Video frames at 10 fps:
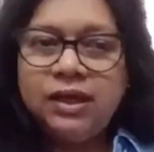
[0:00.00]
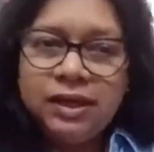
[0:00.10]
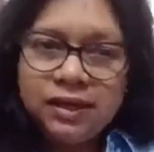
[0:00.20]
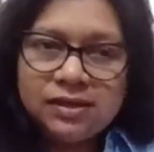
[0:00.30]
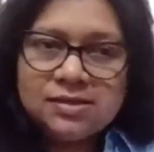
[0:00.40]

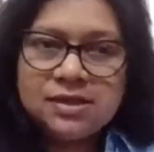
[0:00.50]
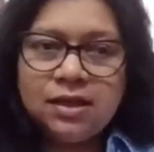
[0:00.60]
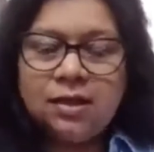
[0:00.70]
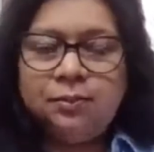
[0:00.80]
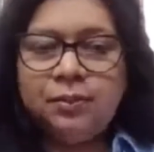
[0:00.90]
Hence,
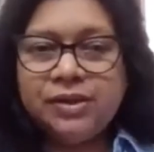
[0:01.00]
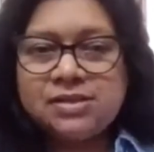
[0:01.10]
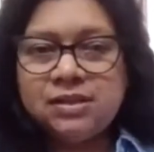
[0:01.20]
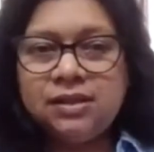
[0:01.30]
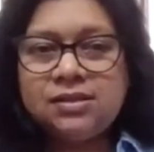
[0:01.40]
a
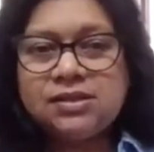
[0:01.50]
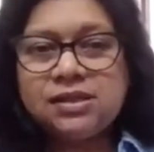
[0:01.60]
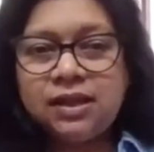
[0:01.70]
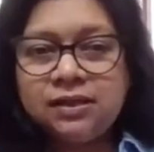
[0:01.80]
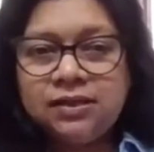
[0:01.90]
press release
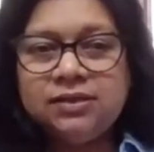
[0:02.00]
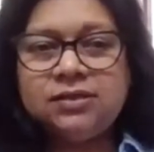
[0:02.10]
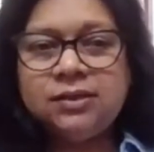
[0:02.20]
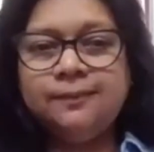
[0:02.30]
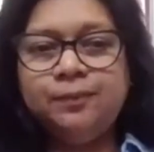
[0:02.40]
carries